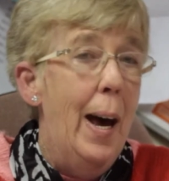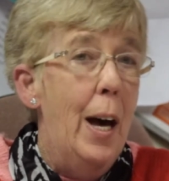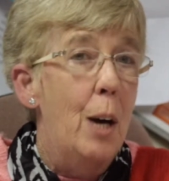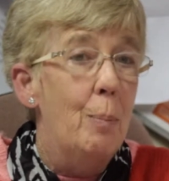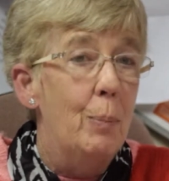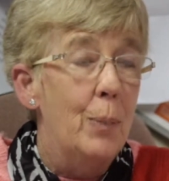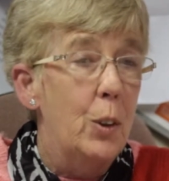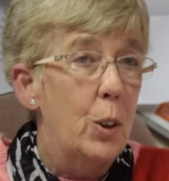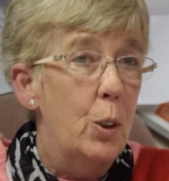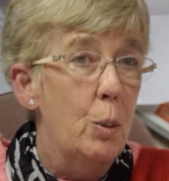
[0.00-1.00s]

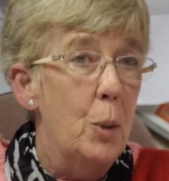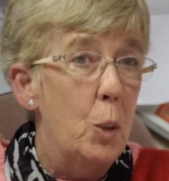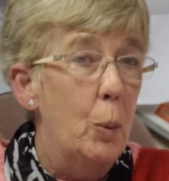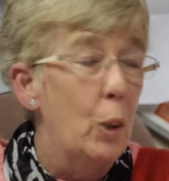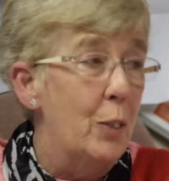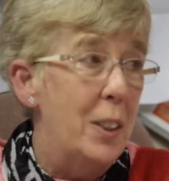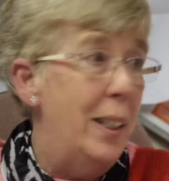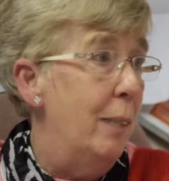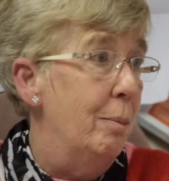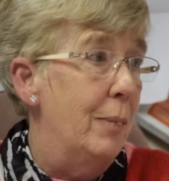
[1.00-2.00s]
There's so much
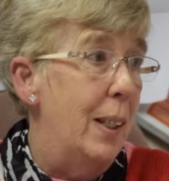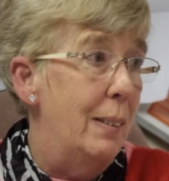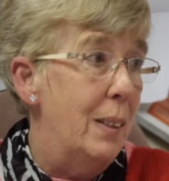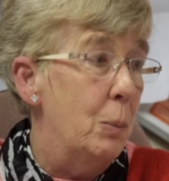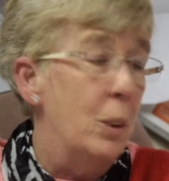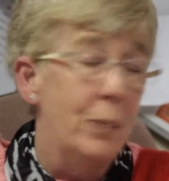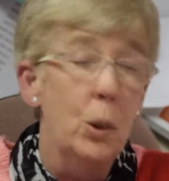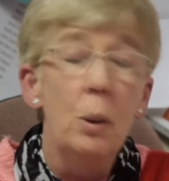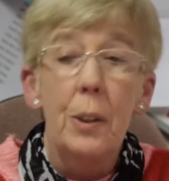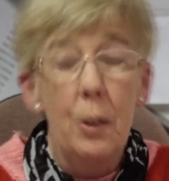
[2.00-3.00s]
poverty in the
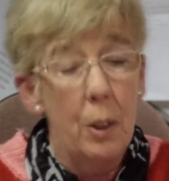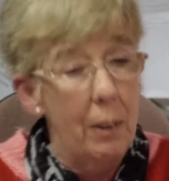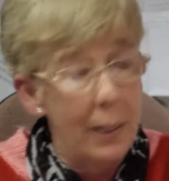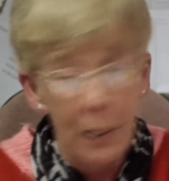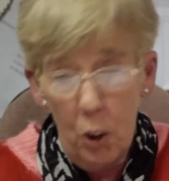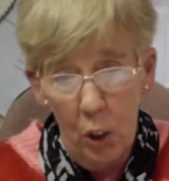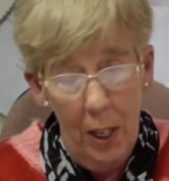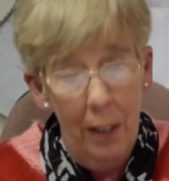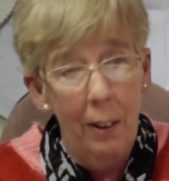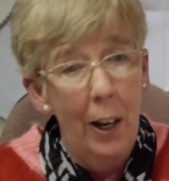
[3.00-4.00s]
whole of North
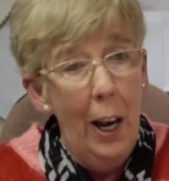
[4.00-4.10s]
Lanarkshire,